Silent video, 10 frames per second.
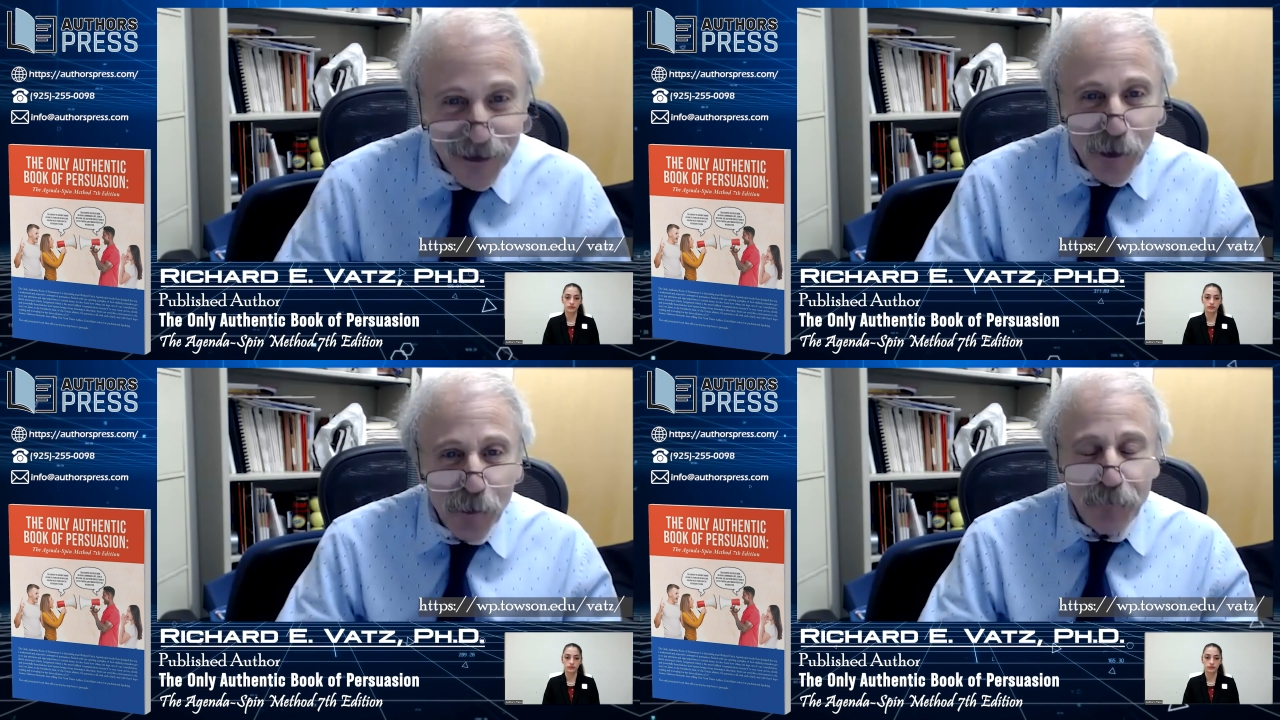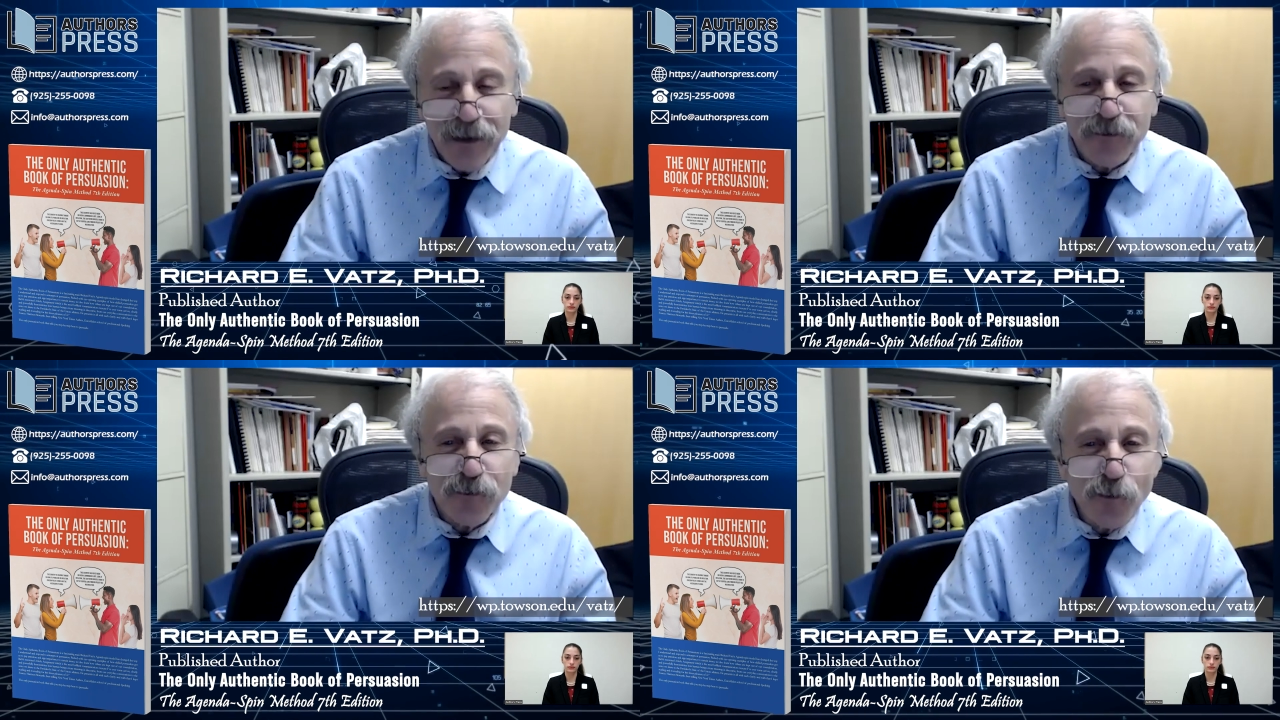
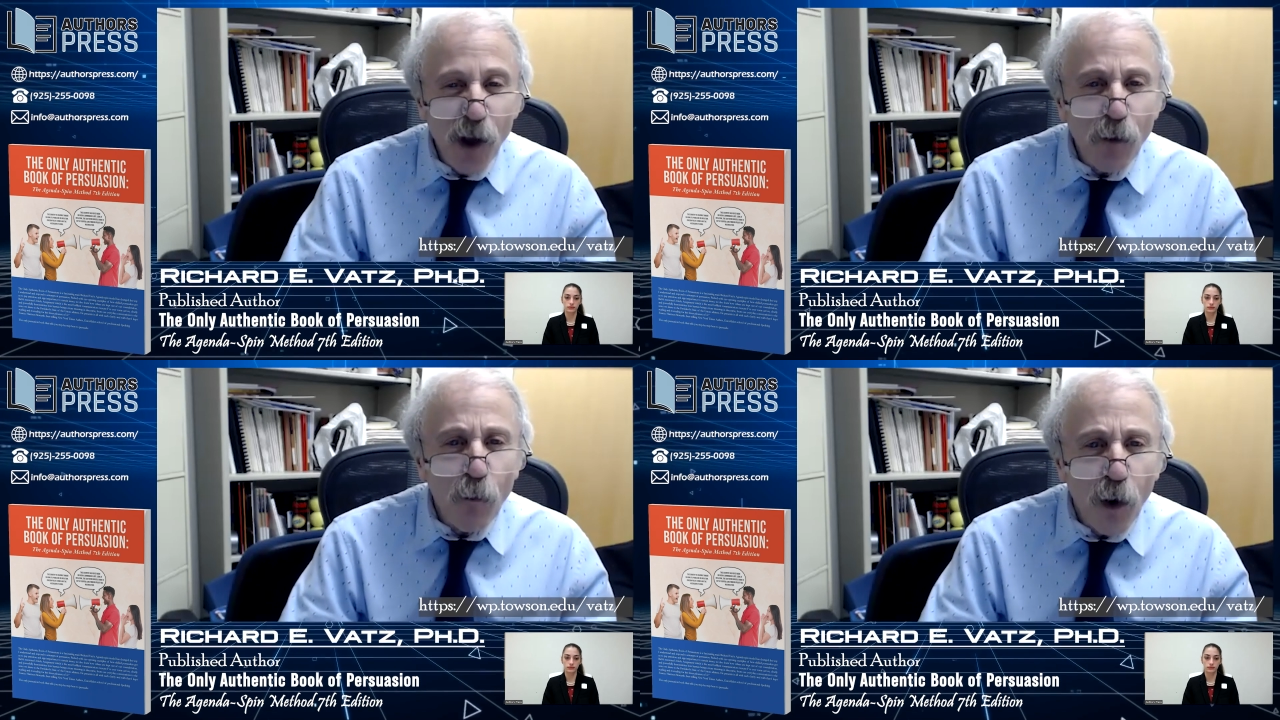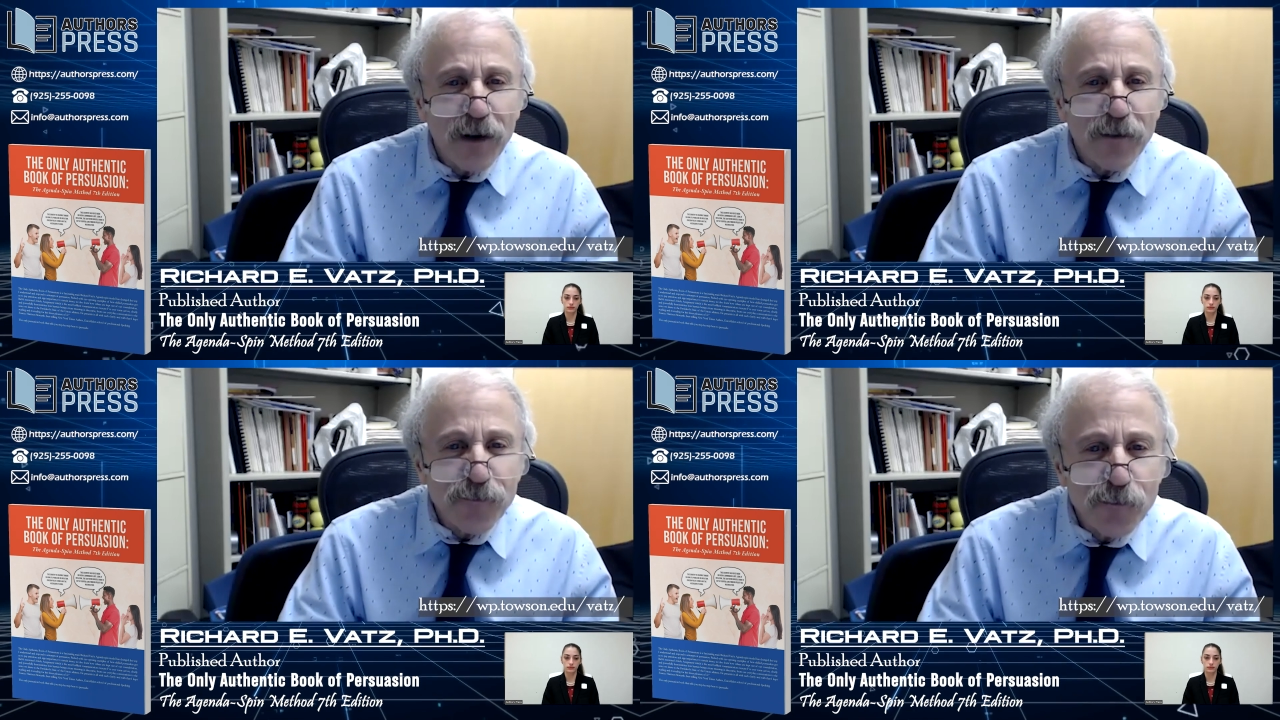But
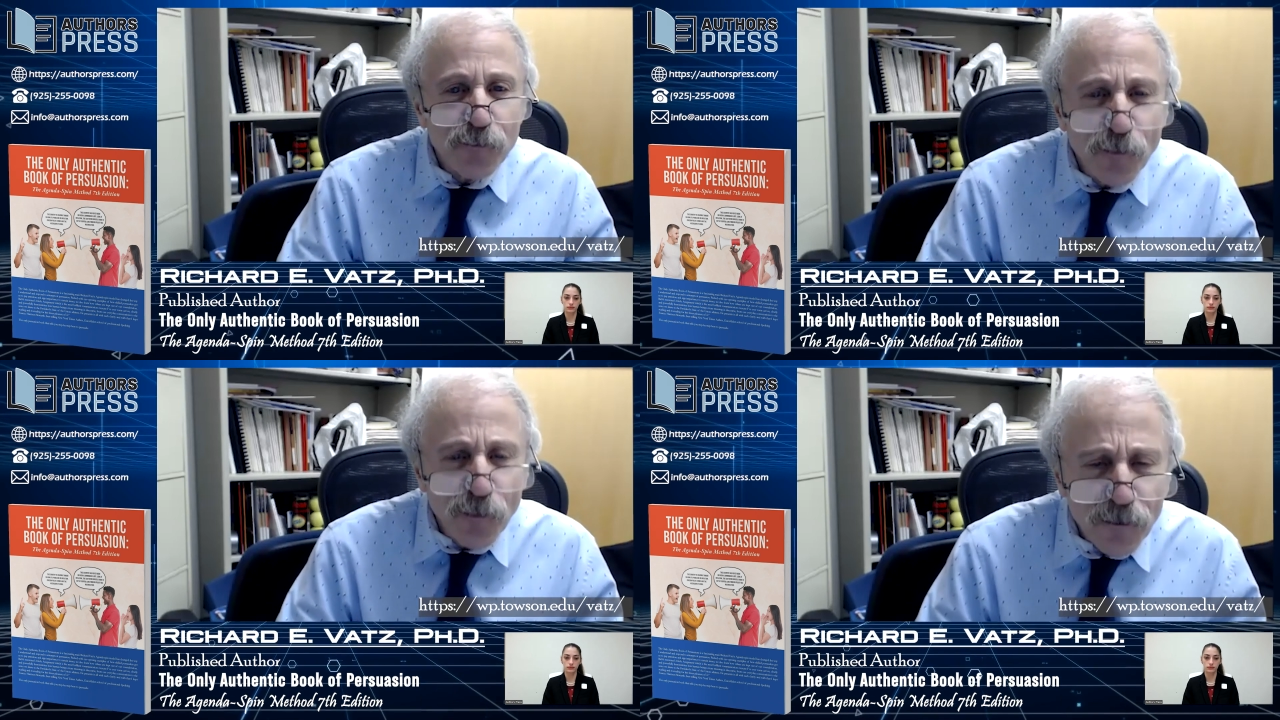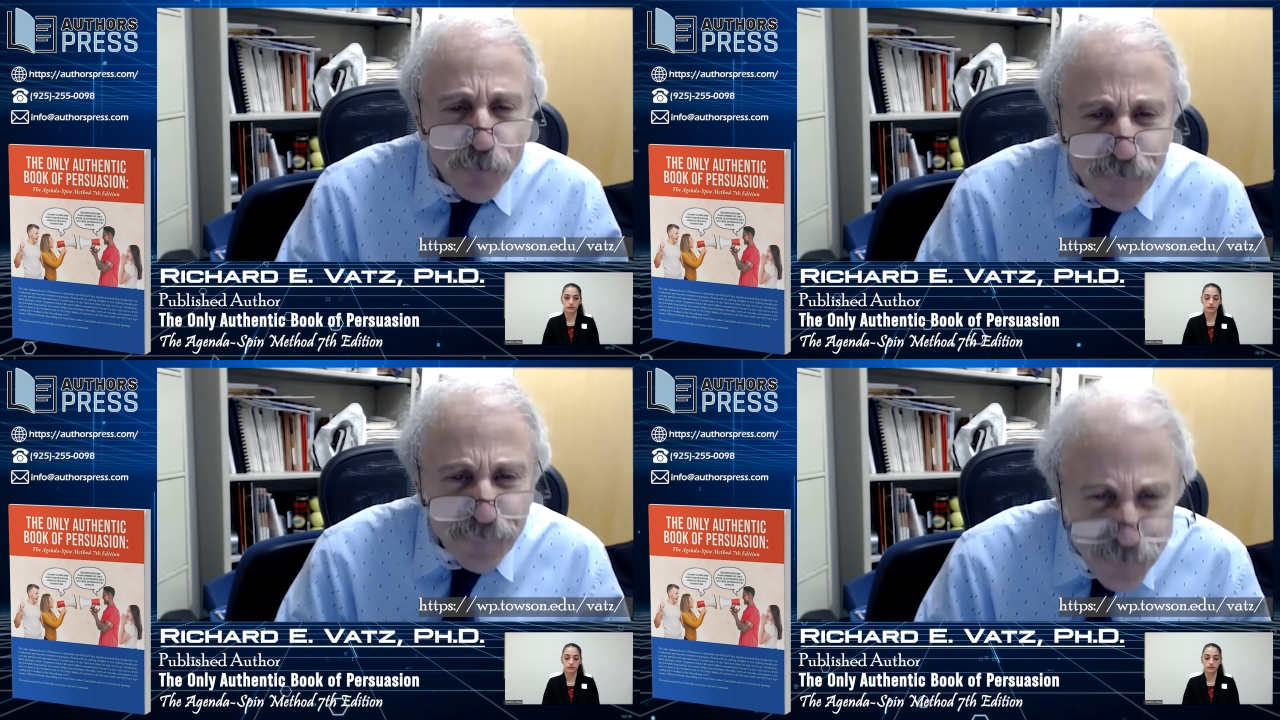to
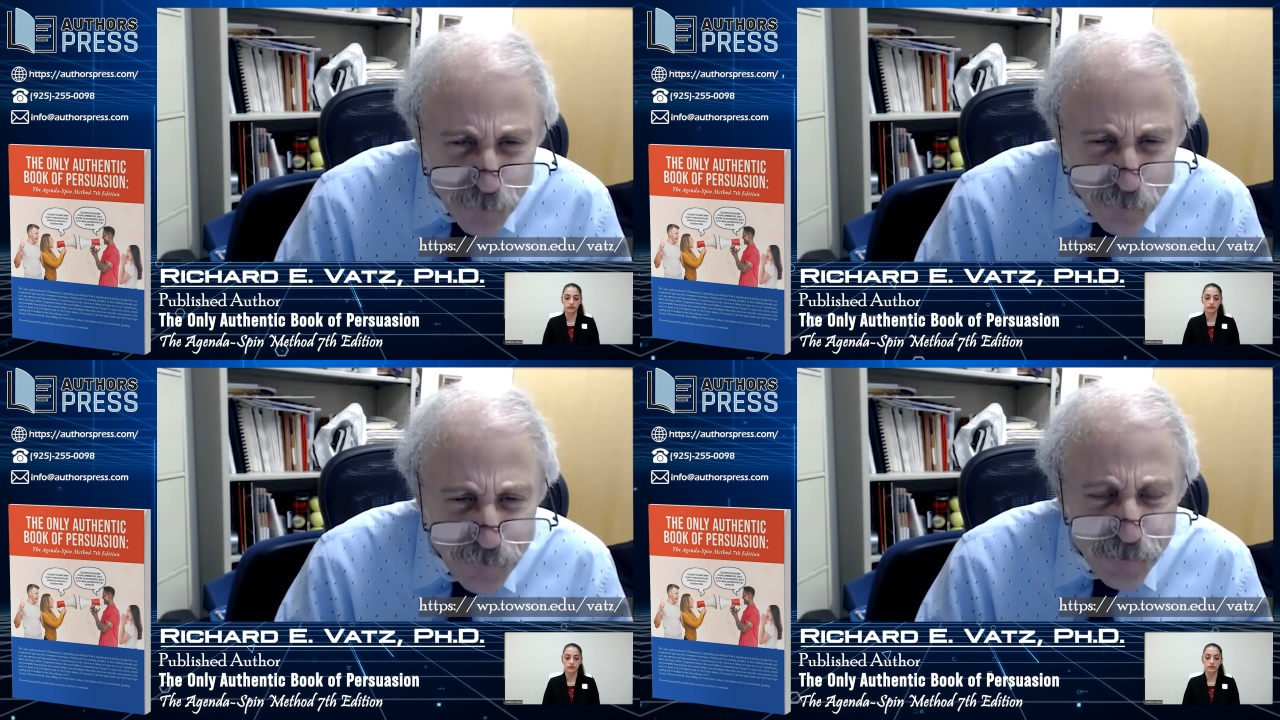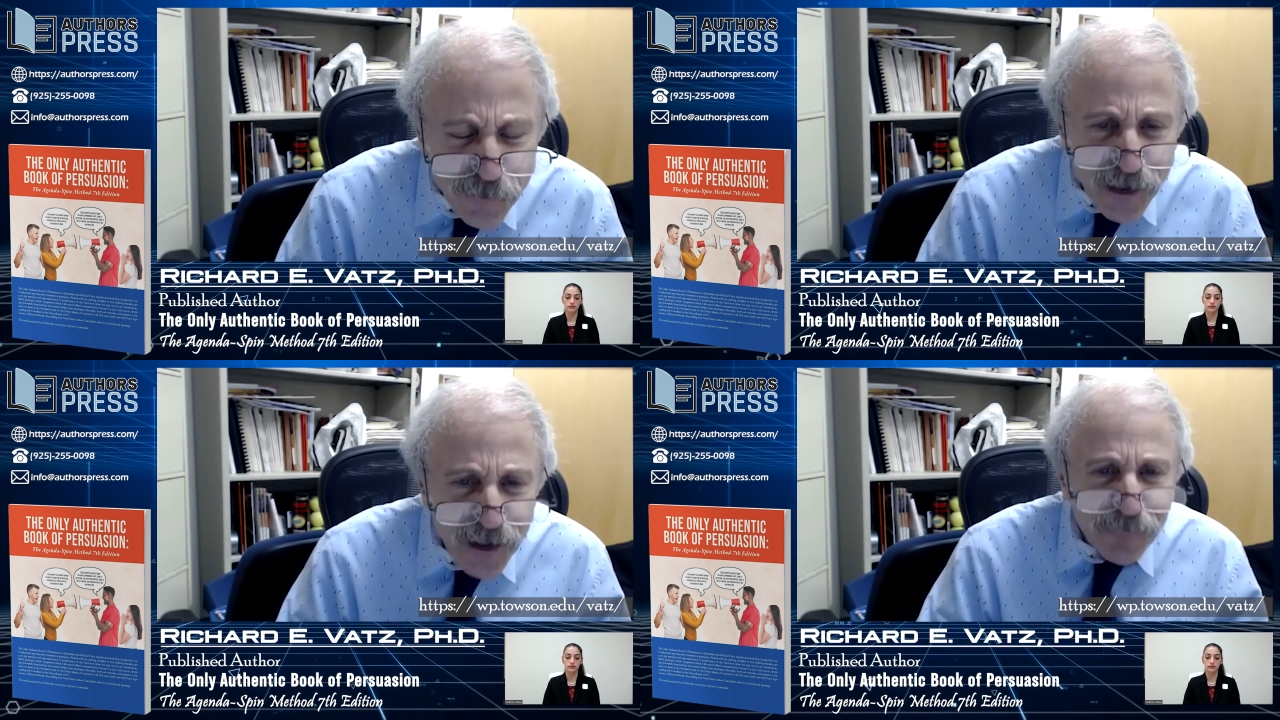refuse to
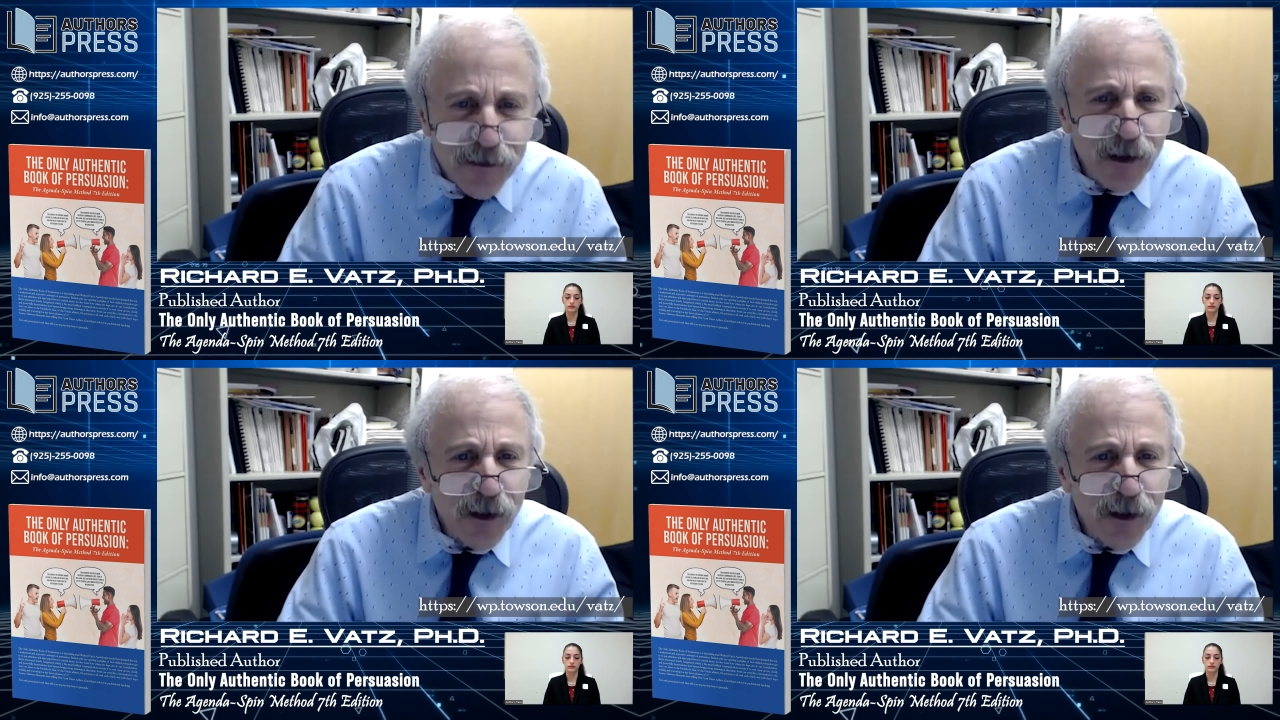even